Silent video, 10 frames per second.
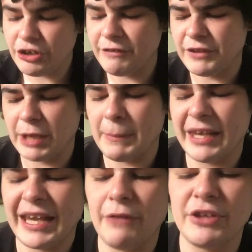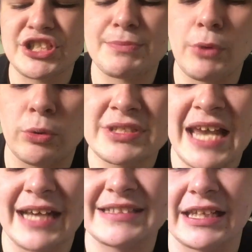know if you can make out the small
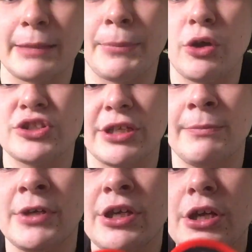text at the bottom,